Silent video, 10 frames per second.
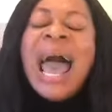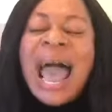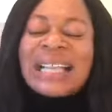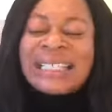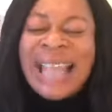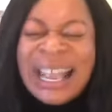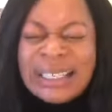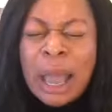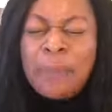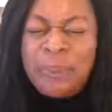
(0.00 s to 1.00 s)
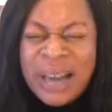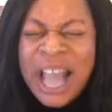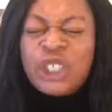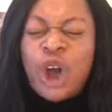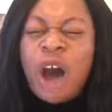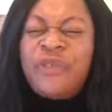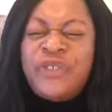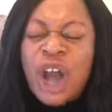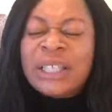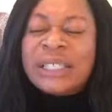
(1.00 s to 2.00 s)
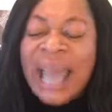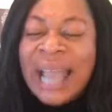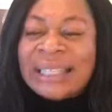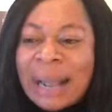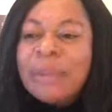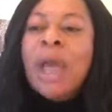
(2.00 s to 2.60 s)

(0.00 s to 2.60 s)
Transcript: Extend the place of your tent.